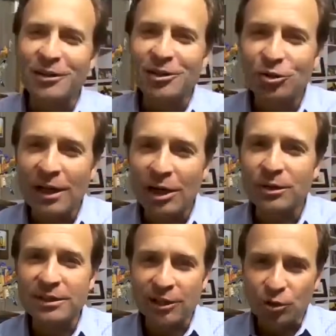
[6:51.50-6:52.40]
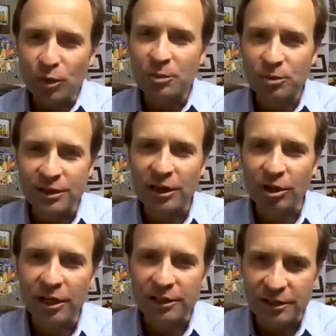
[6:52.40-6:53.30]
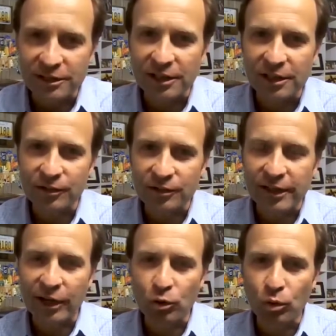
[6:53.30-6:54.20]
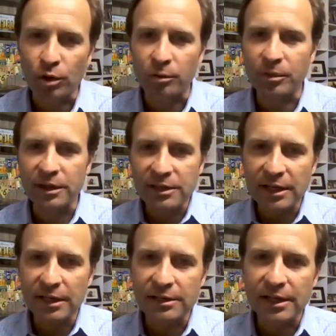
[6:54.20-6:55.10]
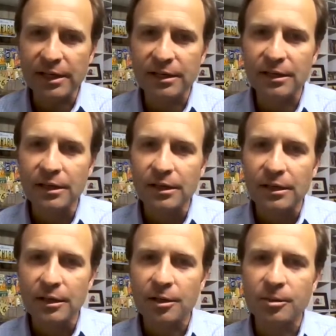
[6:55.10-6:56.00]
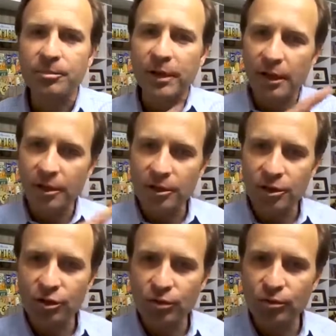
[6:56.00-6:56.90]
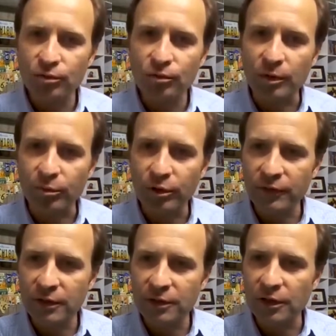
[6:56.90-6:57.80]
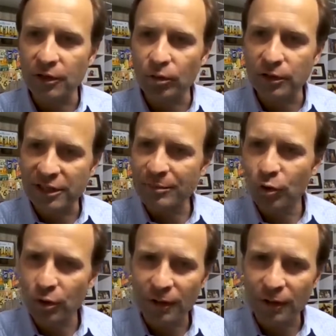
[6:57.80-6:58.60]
now it's at 20% loss in sales in that quarter. But is that compared to the same quarter?